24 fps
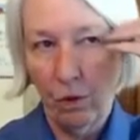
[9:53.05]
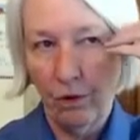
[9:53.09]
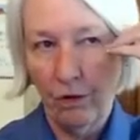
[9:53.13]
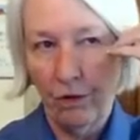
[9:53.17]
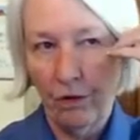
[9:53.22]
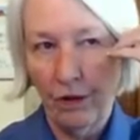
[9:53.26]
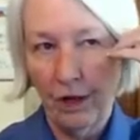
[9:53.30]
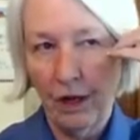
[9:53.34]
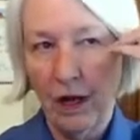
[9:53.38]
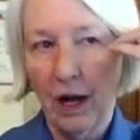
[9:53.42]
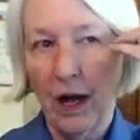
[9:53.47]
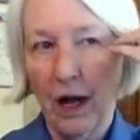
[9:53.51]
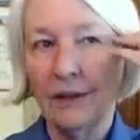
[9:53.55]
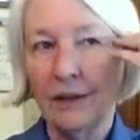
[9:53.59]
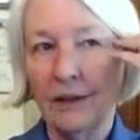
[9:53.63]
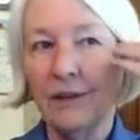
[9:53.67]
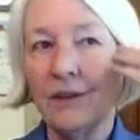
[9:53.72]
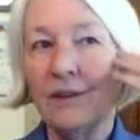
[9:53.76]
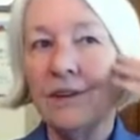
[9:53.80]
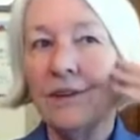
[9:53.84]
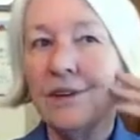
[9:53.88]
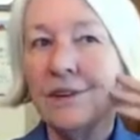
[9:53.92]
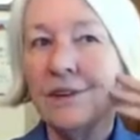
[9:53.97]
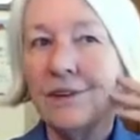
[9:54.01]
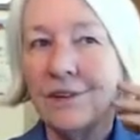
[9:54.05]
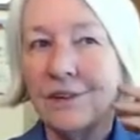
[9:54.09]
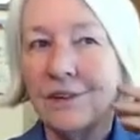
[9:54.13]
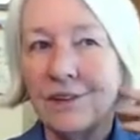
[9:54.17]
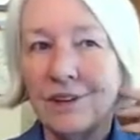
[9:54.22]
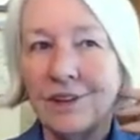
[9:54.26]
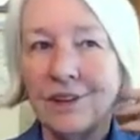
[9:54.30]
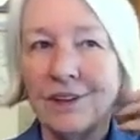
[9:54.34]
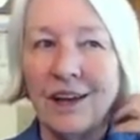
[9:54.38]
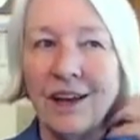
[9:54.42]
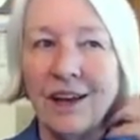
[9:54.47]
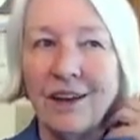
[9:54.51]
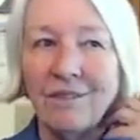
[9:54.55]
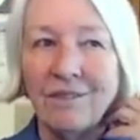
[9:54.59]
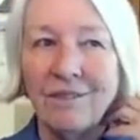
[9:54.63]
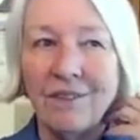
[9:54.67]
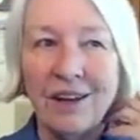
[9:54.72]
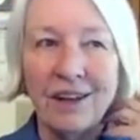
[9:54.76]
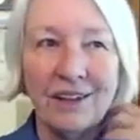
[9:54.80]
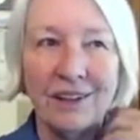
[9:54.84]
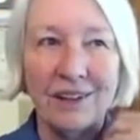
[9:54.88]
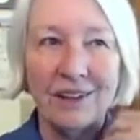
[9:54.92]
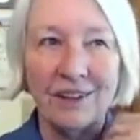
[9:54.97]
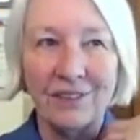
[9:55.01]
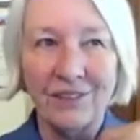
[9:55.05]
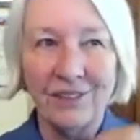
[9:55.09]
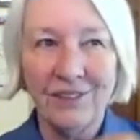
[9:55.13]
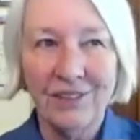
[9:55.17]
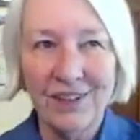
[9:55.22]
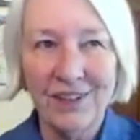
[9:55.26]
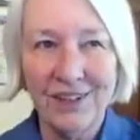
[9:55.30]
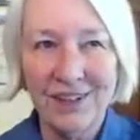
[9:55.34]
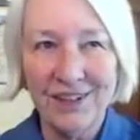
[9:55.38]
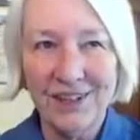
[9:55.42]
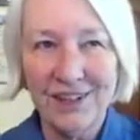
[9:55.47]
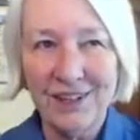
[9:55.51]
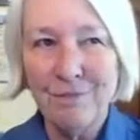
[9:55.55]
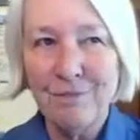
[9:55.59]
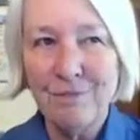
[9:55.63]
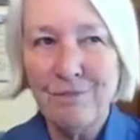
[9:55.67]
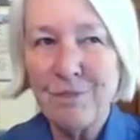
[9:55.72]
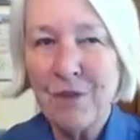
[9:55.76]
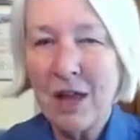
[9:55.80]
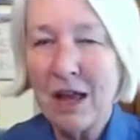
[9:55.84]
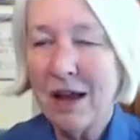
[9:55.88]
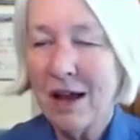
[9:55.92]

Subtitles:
for the ICCCFASD.